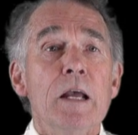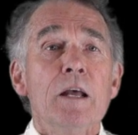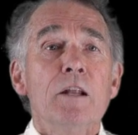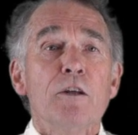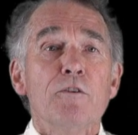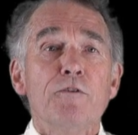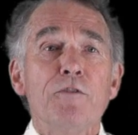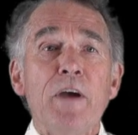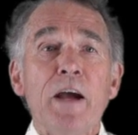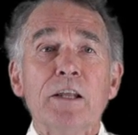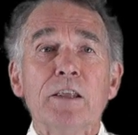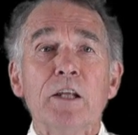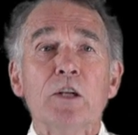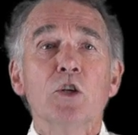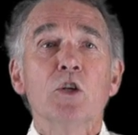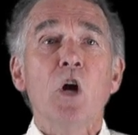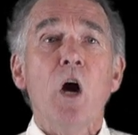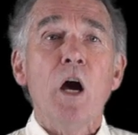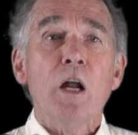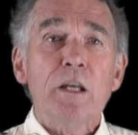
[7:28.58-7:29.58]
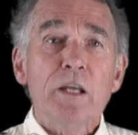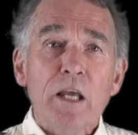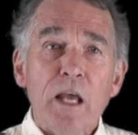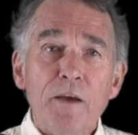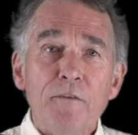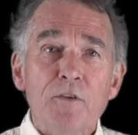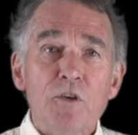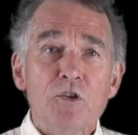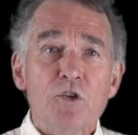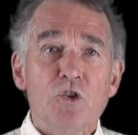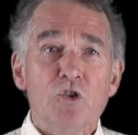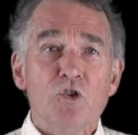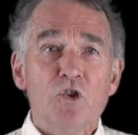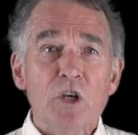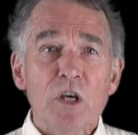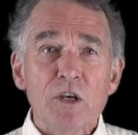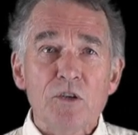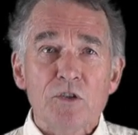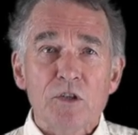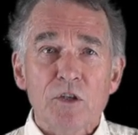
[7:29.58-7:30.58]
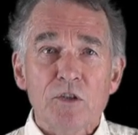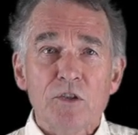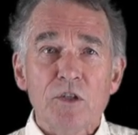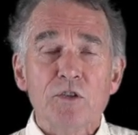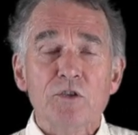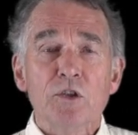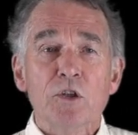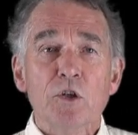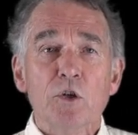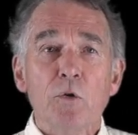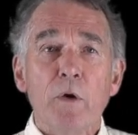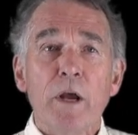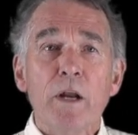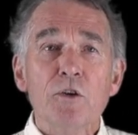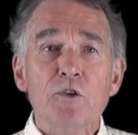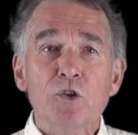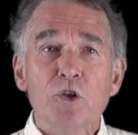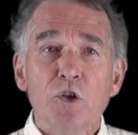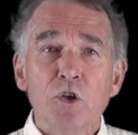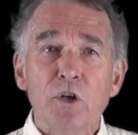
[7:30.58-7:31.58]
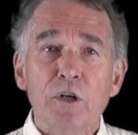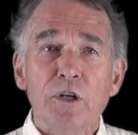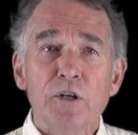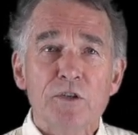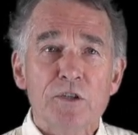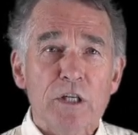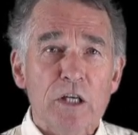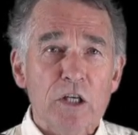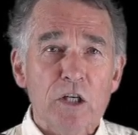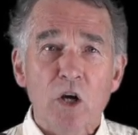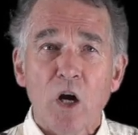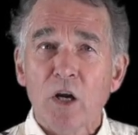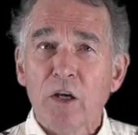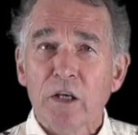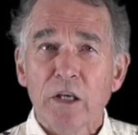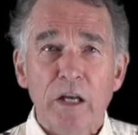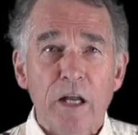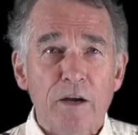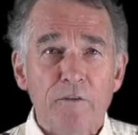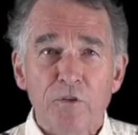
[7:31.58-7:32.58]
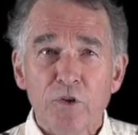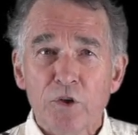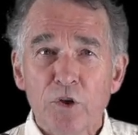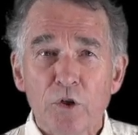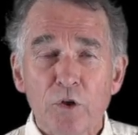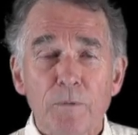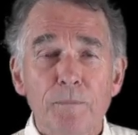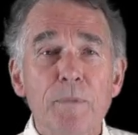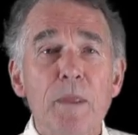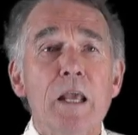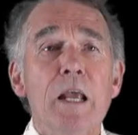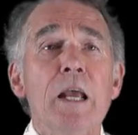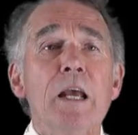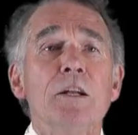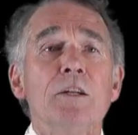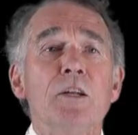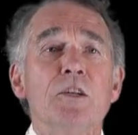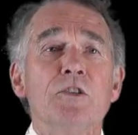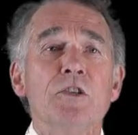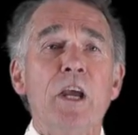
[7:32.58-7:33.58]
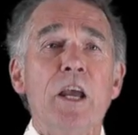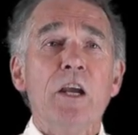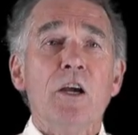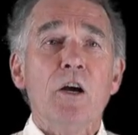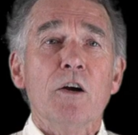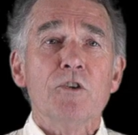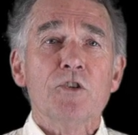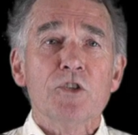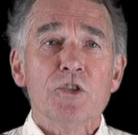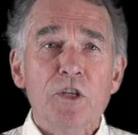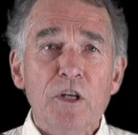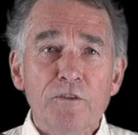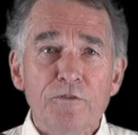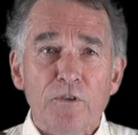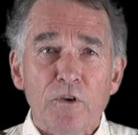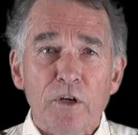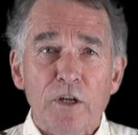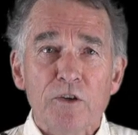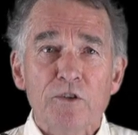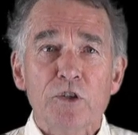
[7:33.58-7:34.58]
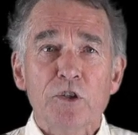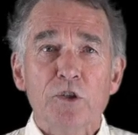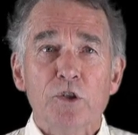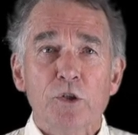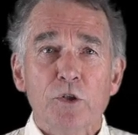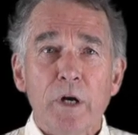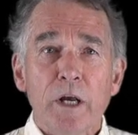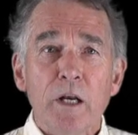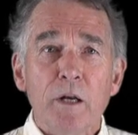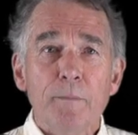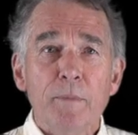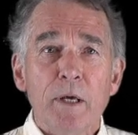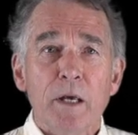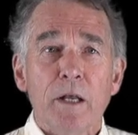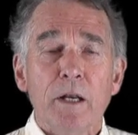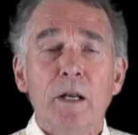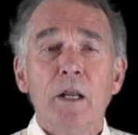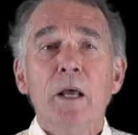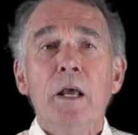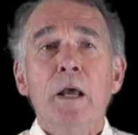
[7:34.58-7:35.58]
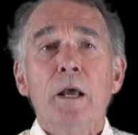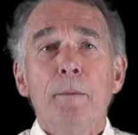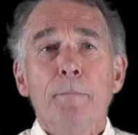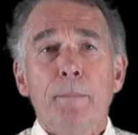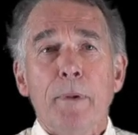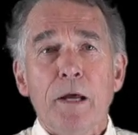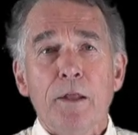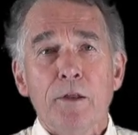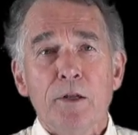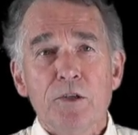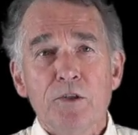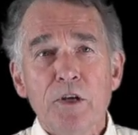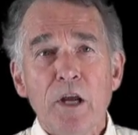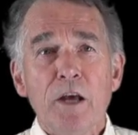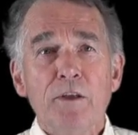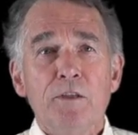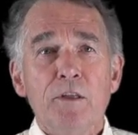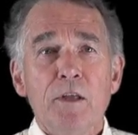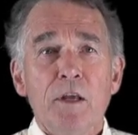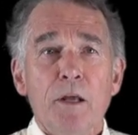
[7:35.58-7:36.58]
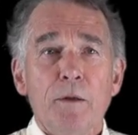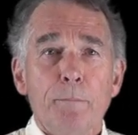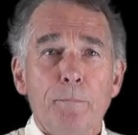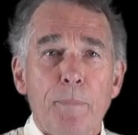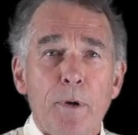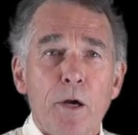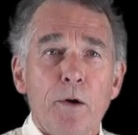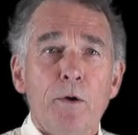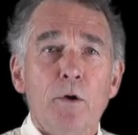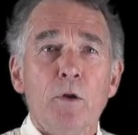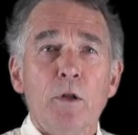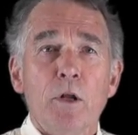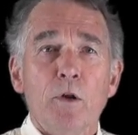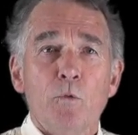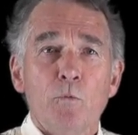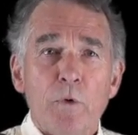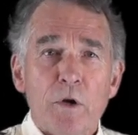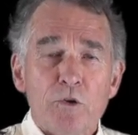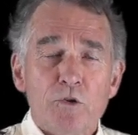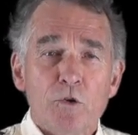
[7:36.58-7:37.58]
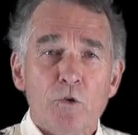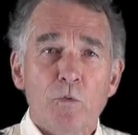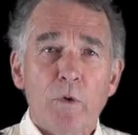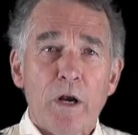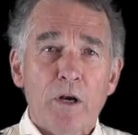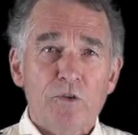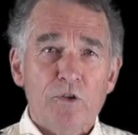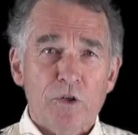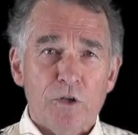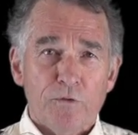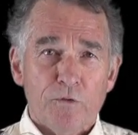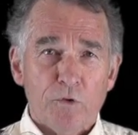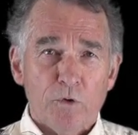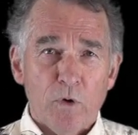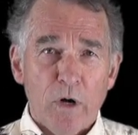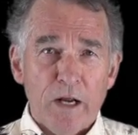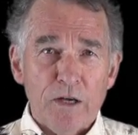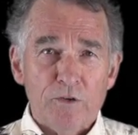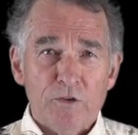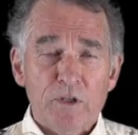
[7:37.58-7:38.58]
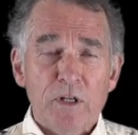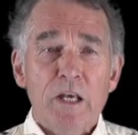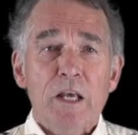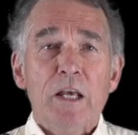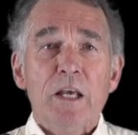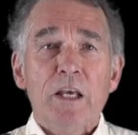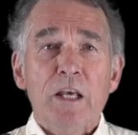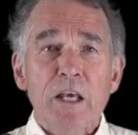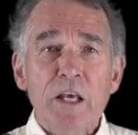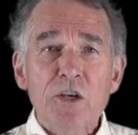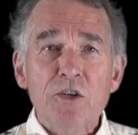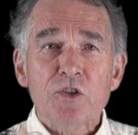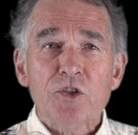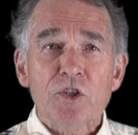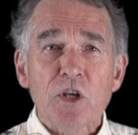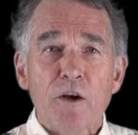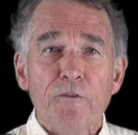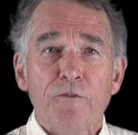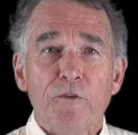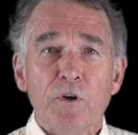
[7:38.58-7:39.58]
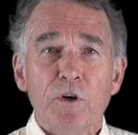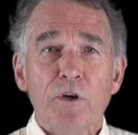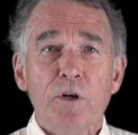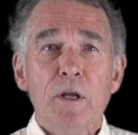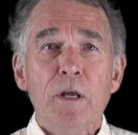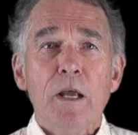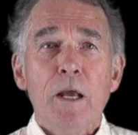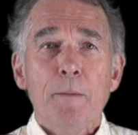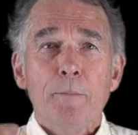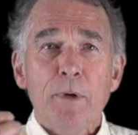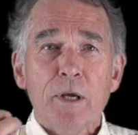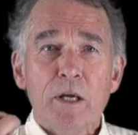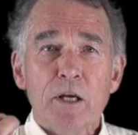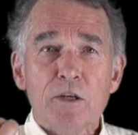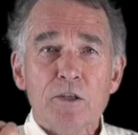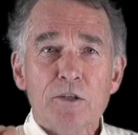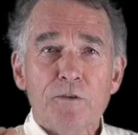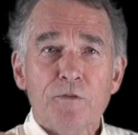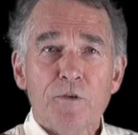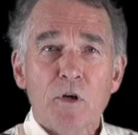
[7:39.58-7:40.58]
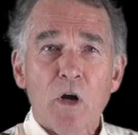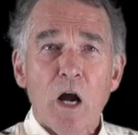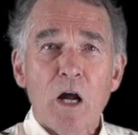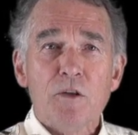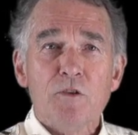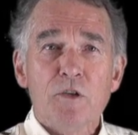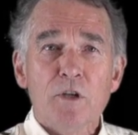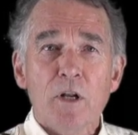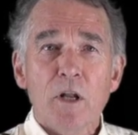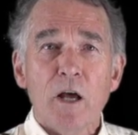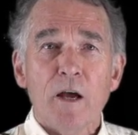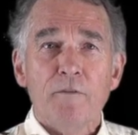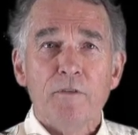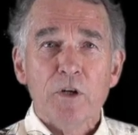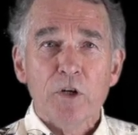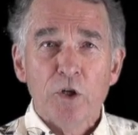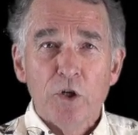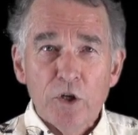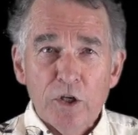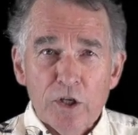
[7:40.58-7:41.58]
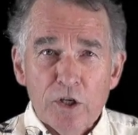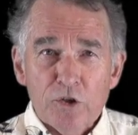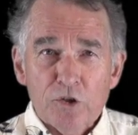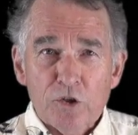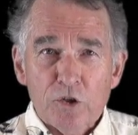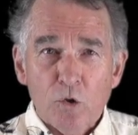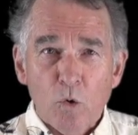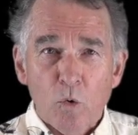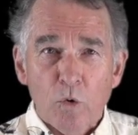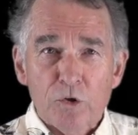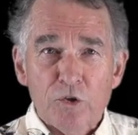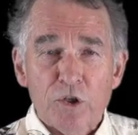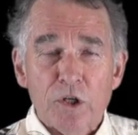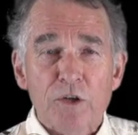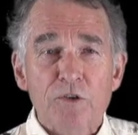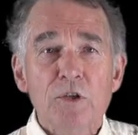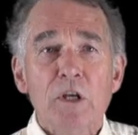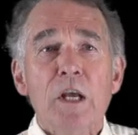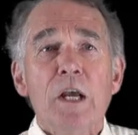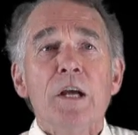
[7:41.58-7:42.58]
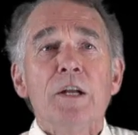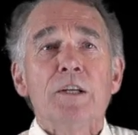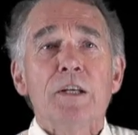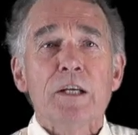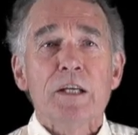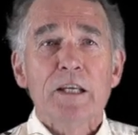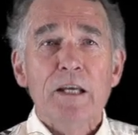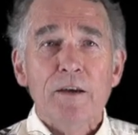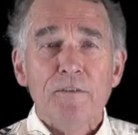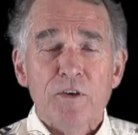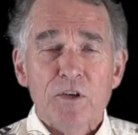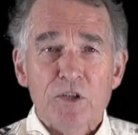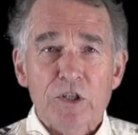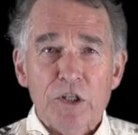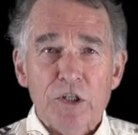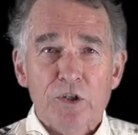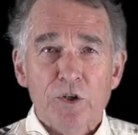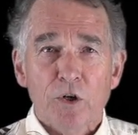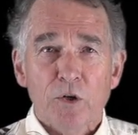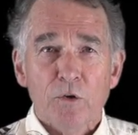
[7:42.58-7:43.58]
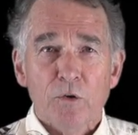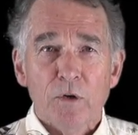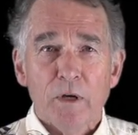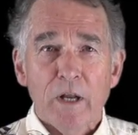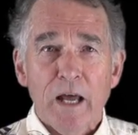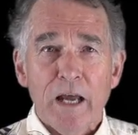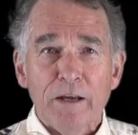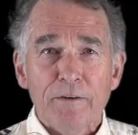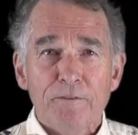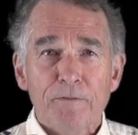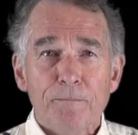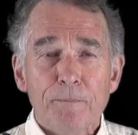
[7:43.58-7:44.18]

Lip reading: The fact that God gave us Jesus is the greatest goodness that God could ever do. To take our sinfulness and trade them in by the death, burial, and resurrection of Christ. He suffered because of God's love and goodness towards us to give us eternal life.